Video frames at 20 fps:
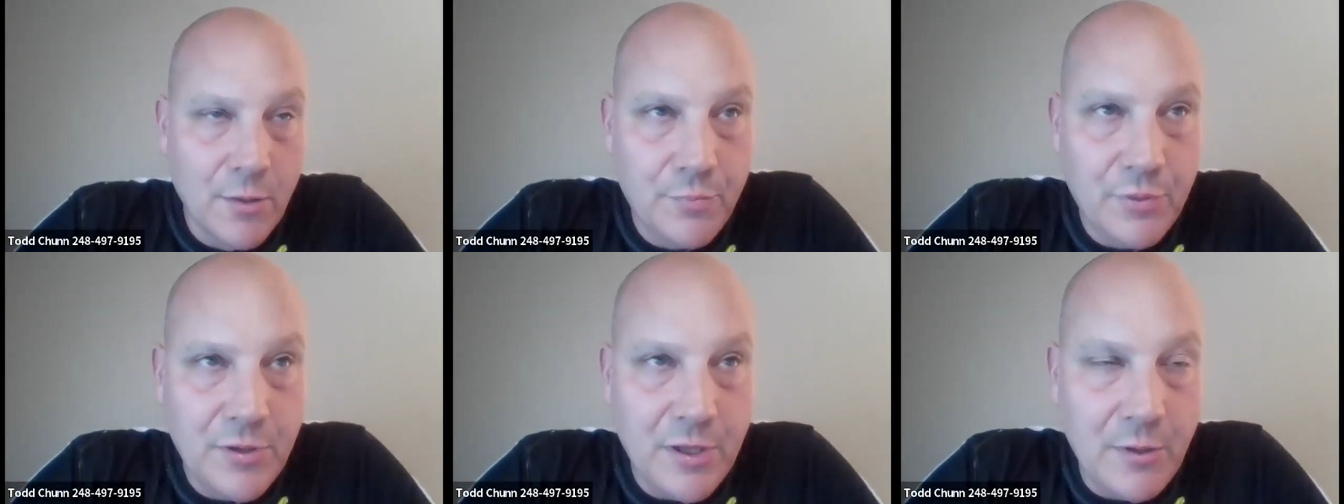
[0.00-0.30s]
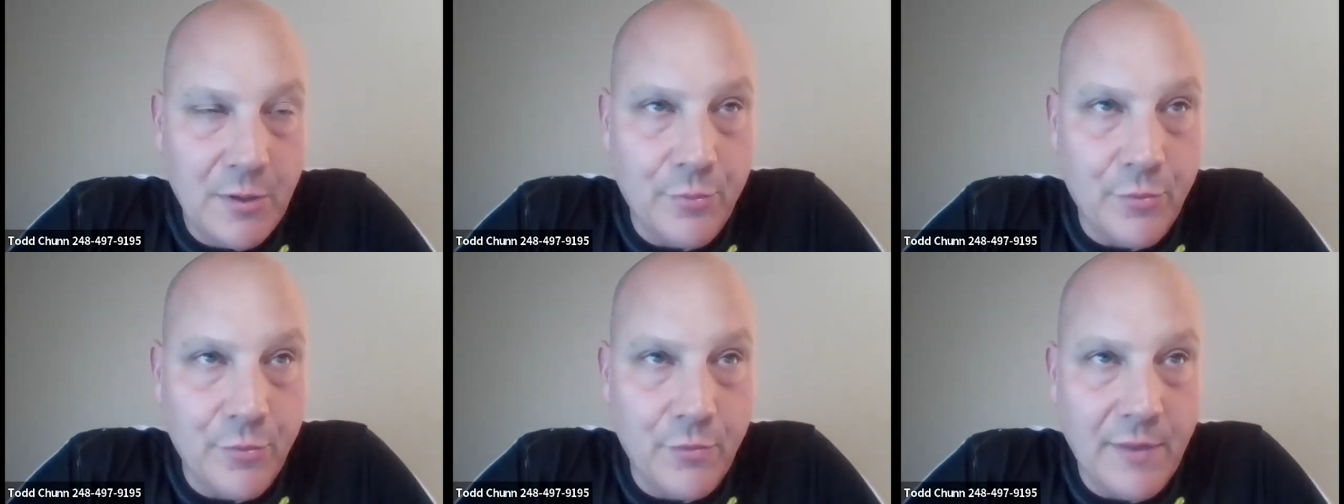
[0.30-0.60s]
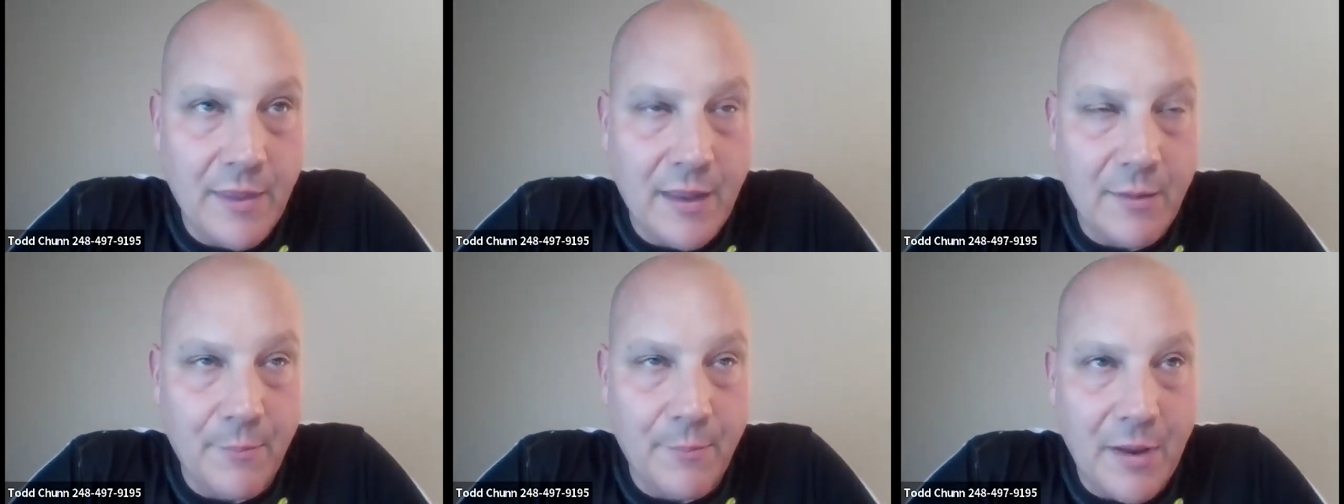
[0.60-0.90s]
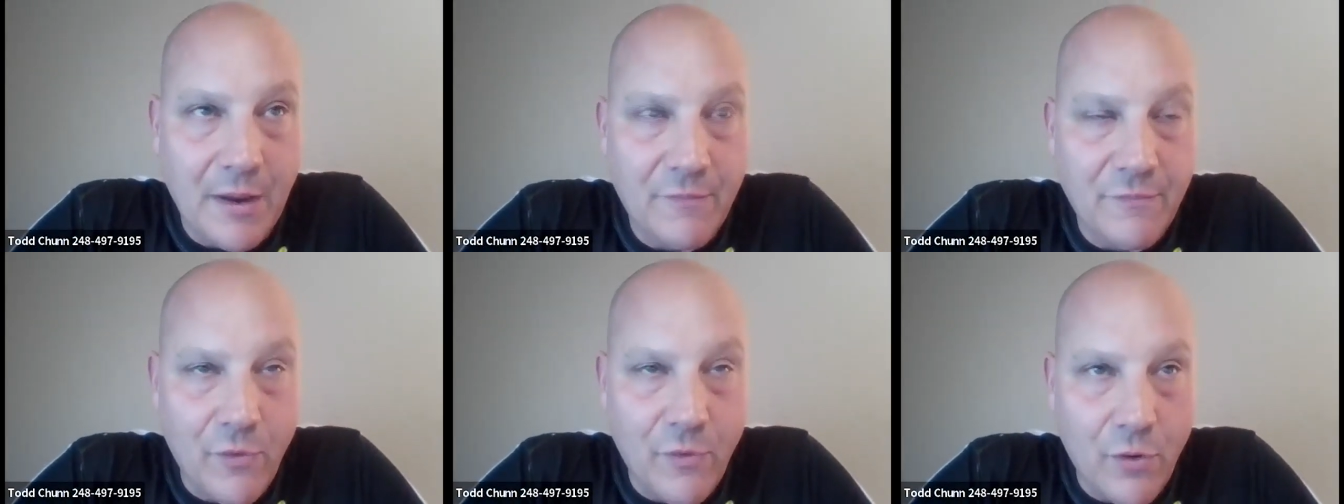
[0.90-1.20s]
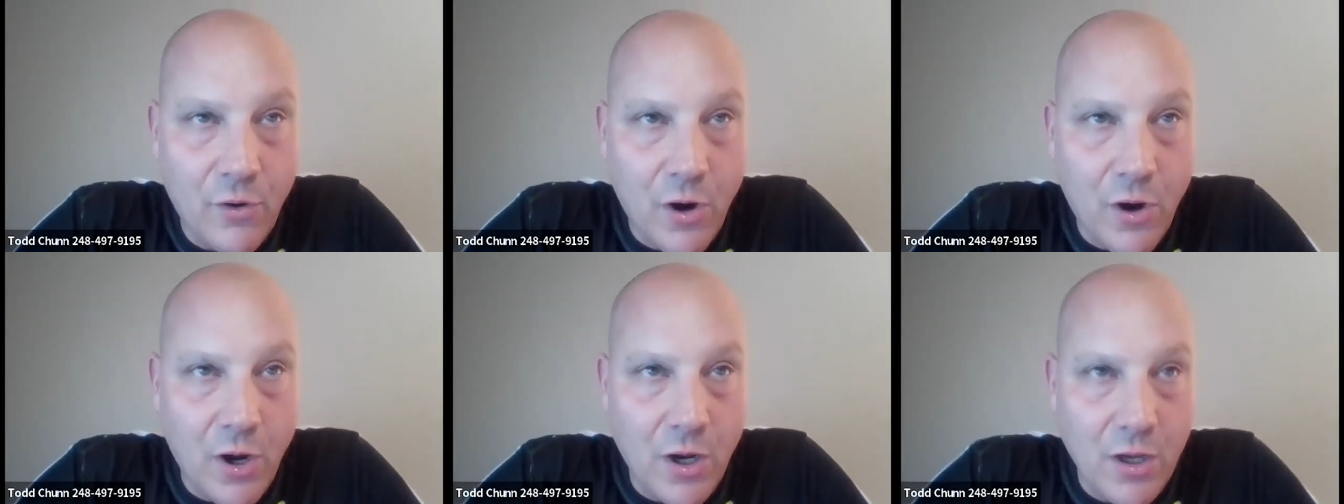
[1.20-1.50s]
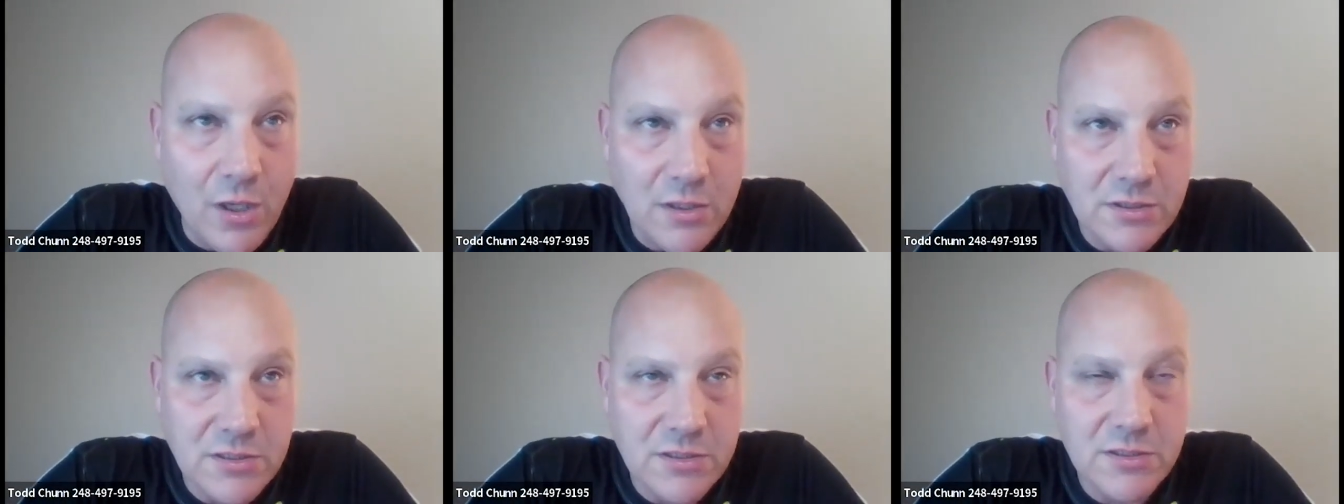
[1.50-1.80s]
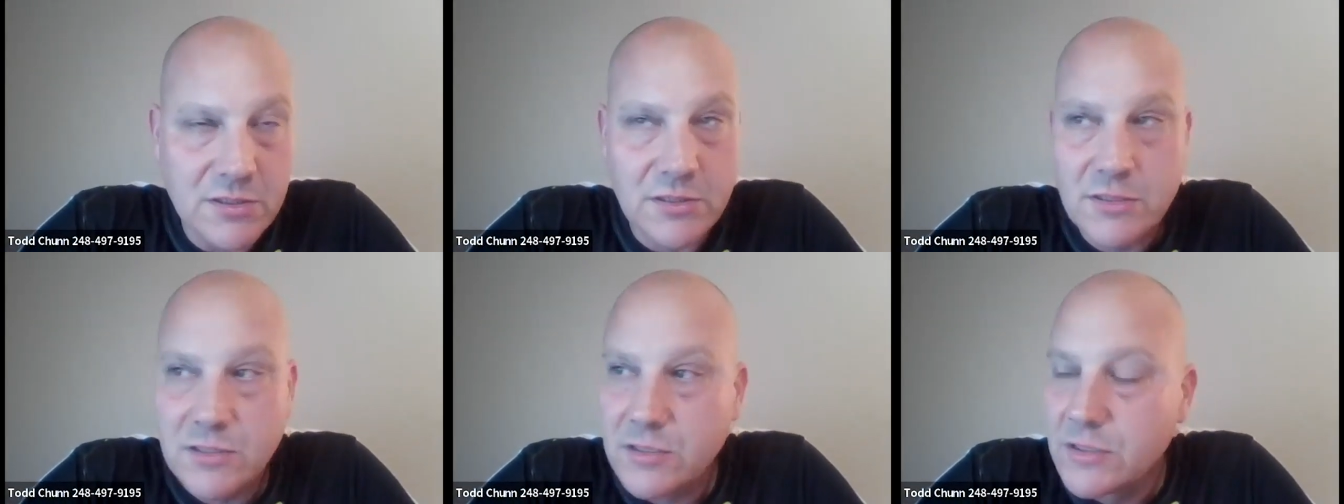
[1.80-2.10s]
people that make phone
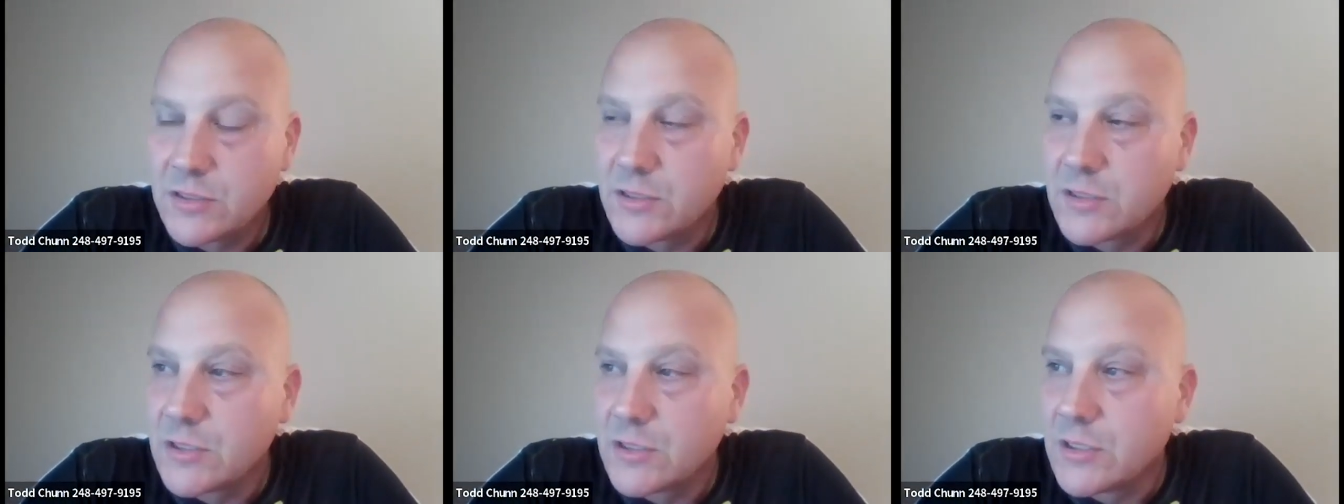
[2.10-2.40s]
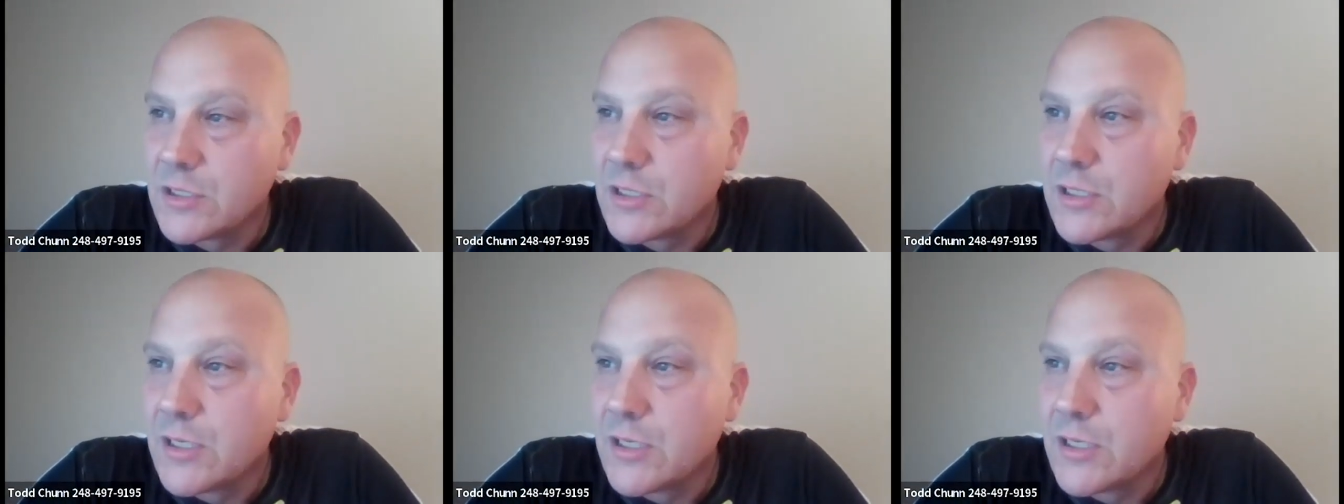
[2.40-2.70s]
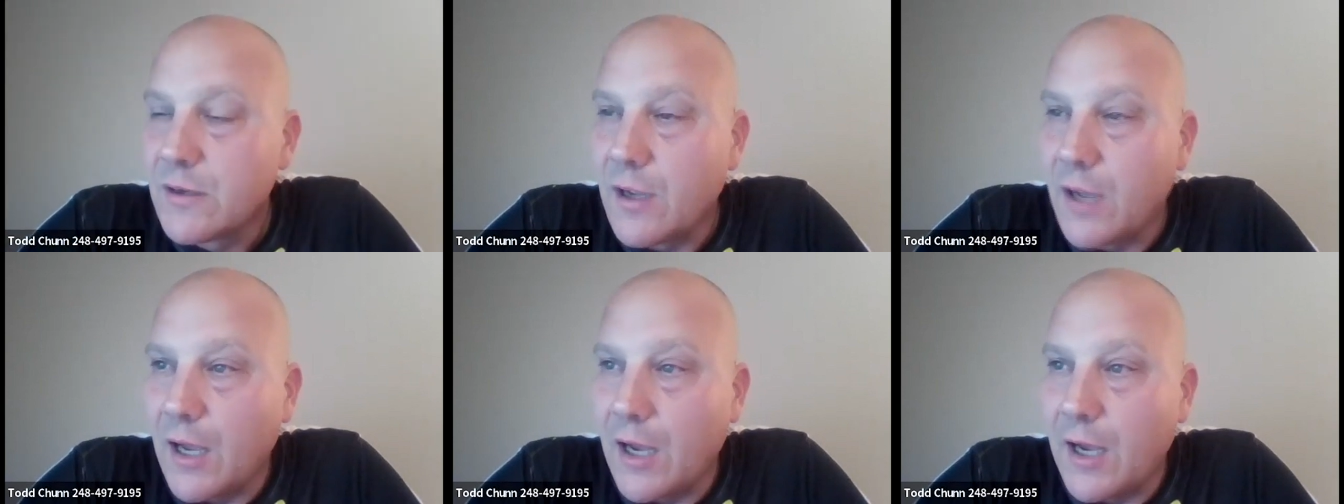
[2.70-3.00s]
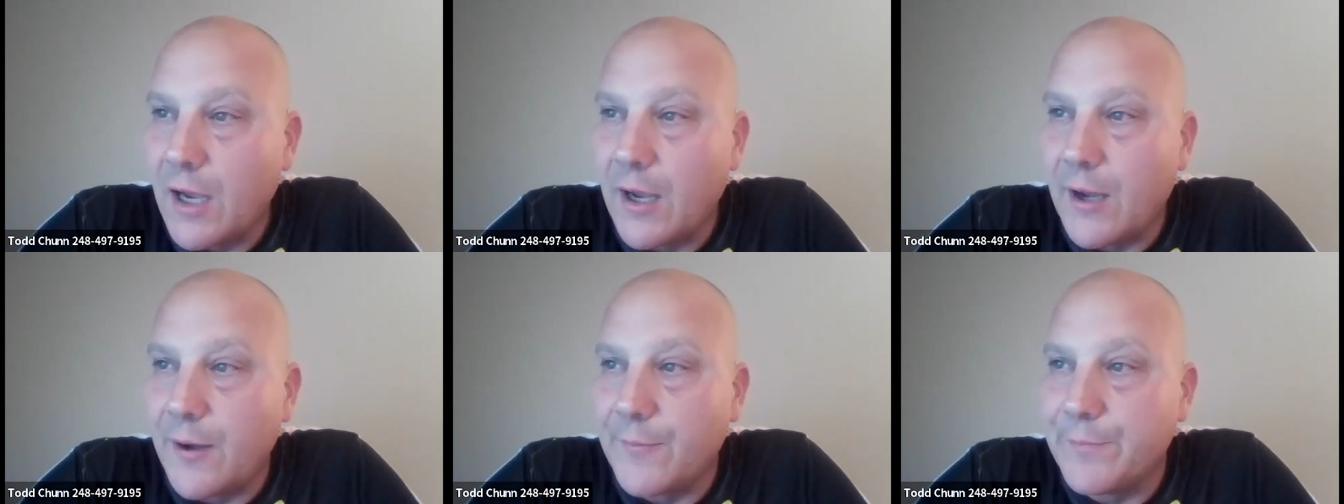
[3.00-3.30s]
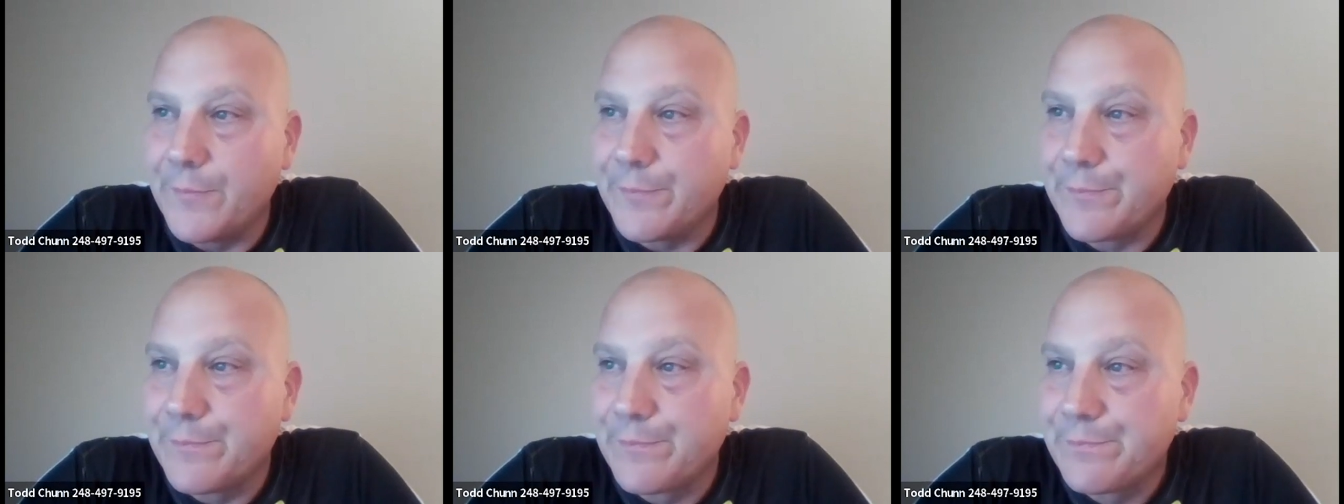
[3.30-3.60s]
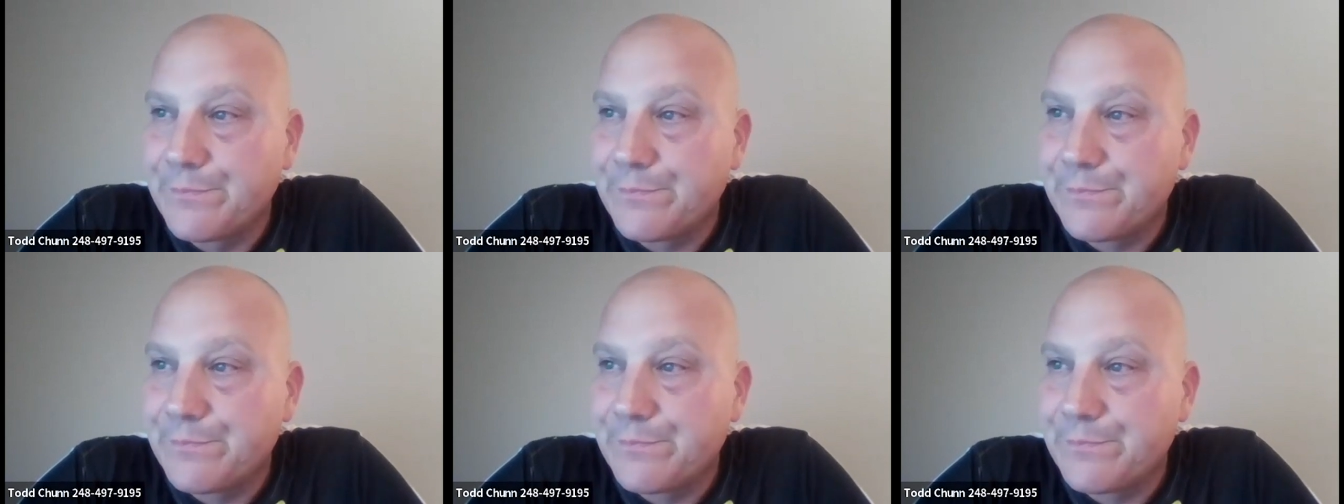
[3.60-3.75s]
calls um,